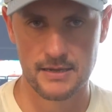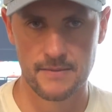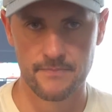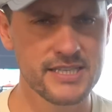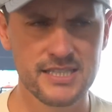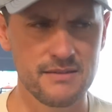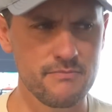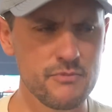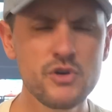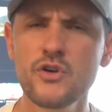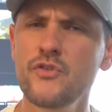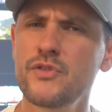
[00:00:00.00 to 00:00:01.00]
You get to
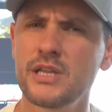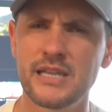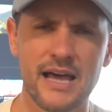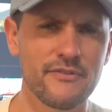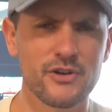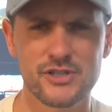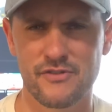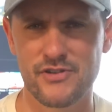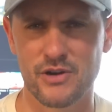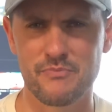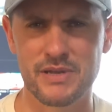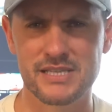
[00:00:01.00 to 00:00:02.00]
move the levers
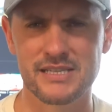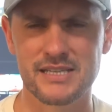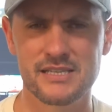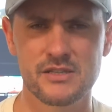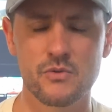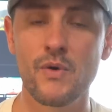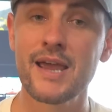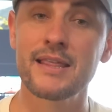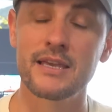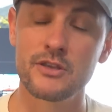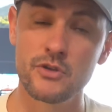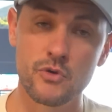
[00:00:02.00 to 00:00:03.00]
of your business the way
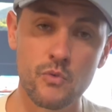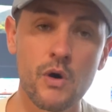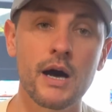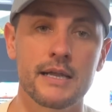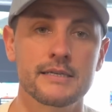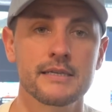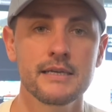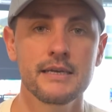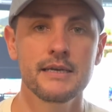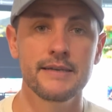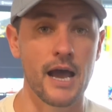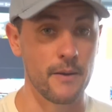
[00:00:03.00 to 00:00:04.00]
that you want.
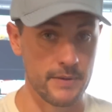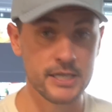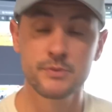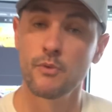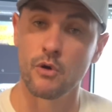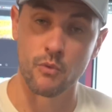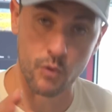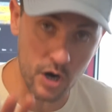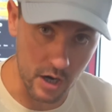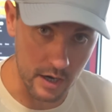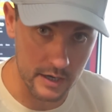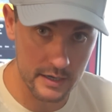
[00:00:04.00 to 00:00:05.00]
Now, it's more
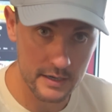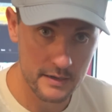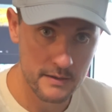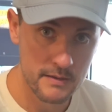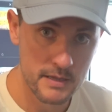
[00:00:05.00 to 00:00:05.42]
work,